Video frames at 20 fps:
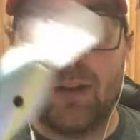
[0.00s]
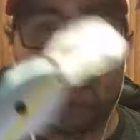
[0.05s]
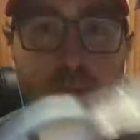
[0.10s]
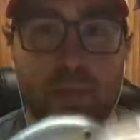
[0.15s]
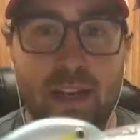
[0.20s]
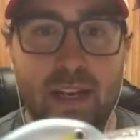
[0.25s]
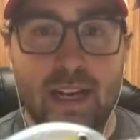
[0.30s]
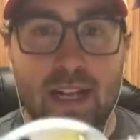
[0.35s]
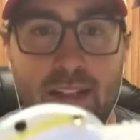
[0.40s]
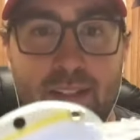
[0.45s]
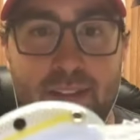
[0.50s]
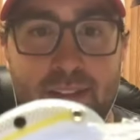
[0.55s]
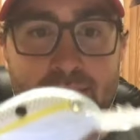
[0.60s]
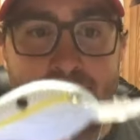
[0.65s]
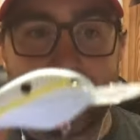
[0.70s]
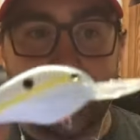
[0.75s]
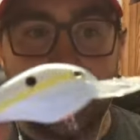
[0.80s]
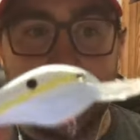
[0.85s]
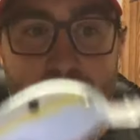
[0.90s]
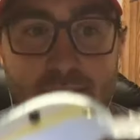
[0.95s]
get bit on
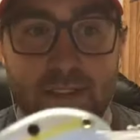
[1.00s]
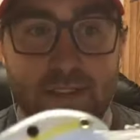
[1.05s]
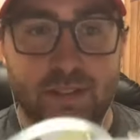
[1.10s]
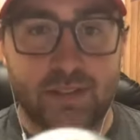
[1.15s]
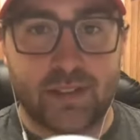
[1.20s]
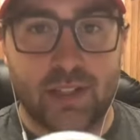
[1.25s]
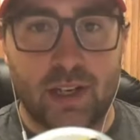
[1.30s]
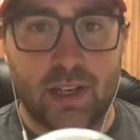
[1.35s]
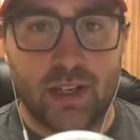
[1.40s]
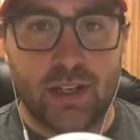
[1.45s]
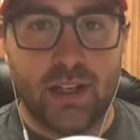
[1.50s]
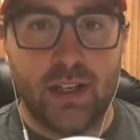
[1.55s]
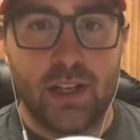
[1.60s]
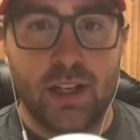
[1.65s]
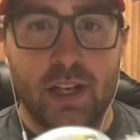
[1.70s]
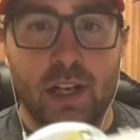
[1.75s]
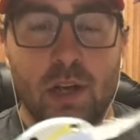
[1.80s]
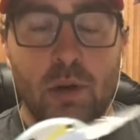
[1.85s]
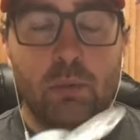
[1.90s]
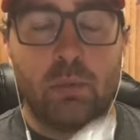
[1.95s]
this in the sun
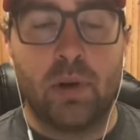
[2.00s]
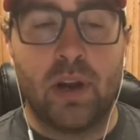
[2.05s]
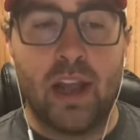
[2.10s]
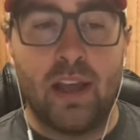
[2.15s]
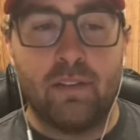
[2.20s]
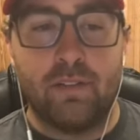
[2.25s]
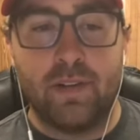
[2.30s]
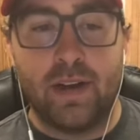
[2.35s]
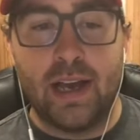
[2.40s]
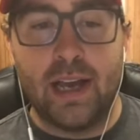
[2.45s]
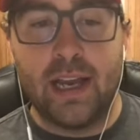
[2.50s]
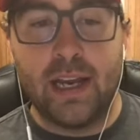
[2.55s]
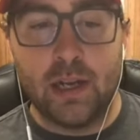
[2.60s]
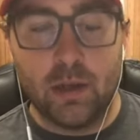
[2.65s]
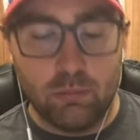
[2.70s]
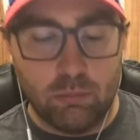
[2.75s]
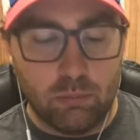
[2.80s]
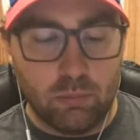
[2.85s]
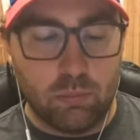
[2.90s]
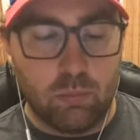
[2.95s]
but I
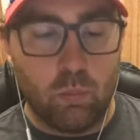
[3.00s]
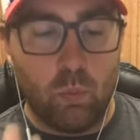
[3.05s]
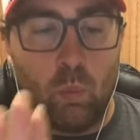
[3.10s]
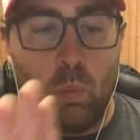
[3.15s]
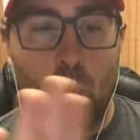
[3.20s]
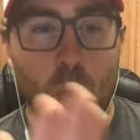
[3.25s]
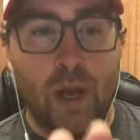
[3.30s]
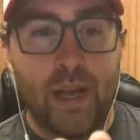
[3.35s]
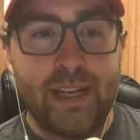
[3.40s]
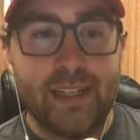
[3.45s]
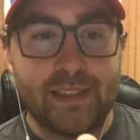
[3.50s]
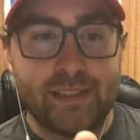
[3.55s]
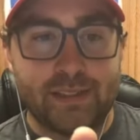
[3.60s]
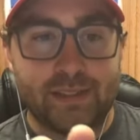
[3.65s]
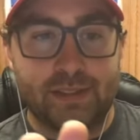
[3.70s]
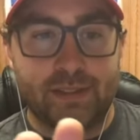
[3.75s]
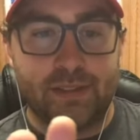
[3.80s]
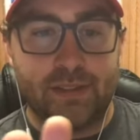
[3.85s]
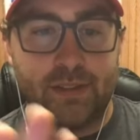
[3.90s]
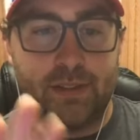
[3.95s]
find
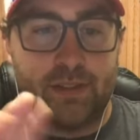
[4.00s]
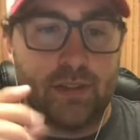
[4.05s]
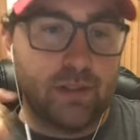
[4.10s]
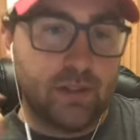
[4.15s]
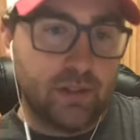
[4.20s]
whites